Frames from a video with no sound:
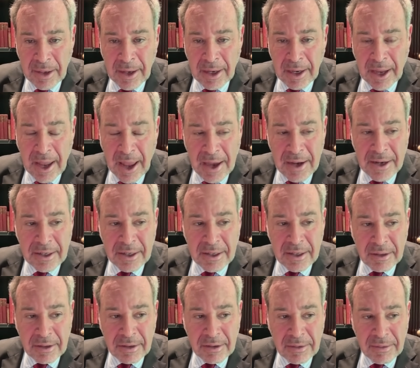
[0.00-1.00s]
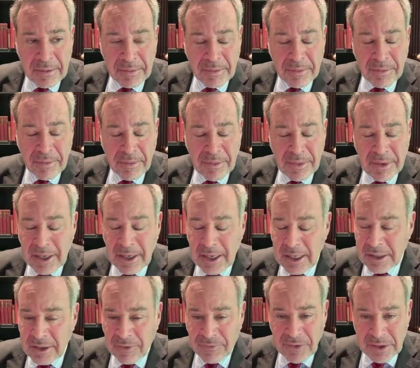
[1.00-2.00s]
Canada
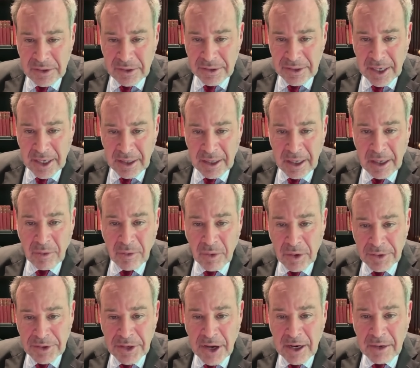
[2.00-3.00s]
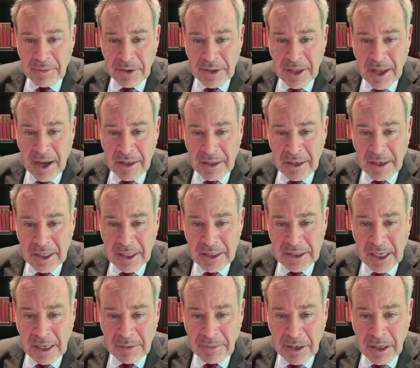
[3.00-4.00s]
needs a fiscal tightening. We'll talk about that in the next
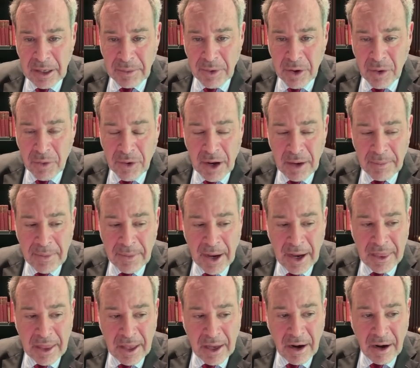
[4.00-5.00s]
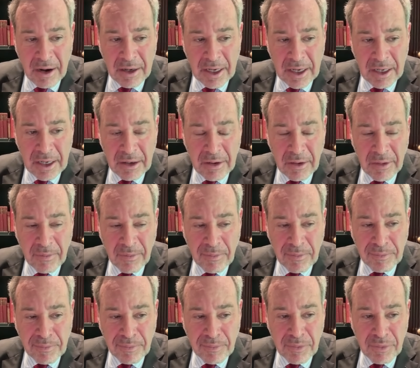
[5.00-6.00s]
segment of the program. I think Carney
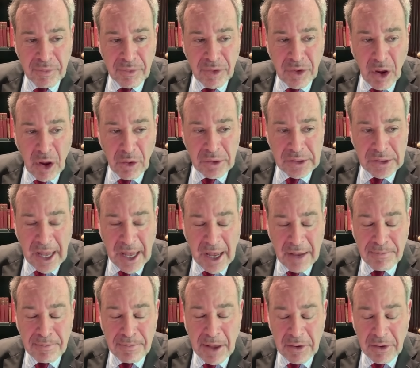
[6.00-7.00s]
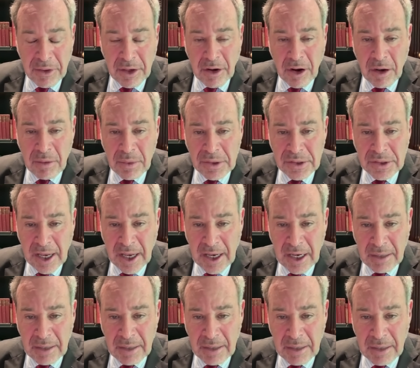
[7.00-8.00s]
knows that better than almost
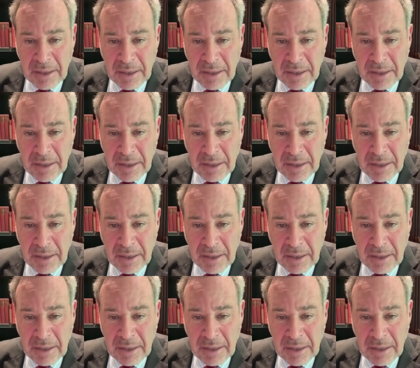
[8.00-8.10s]
anybody.